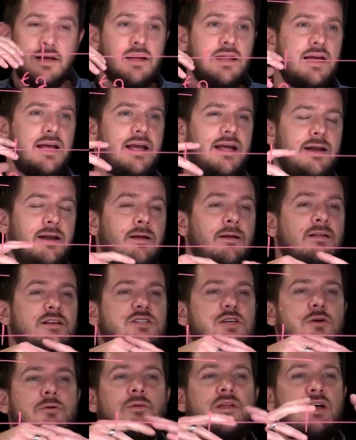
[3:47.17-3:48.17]
And
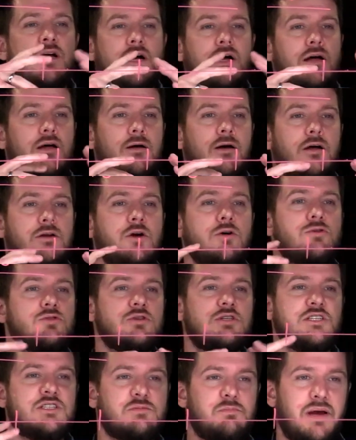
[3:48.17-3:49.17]
so
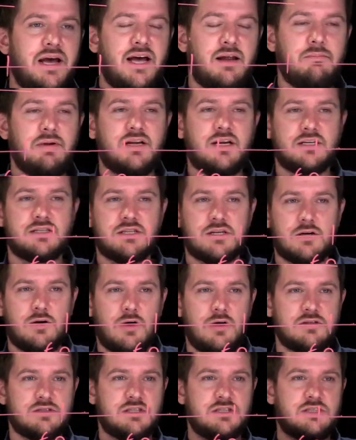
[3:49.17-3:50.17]
adultery is bad because it
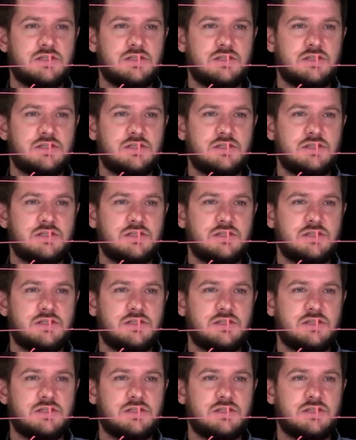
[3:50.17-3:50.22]
causes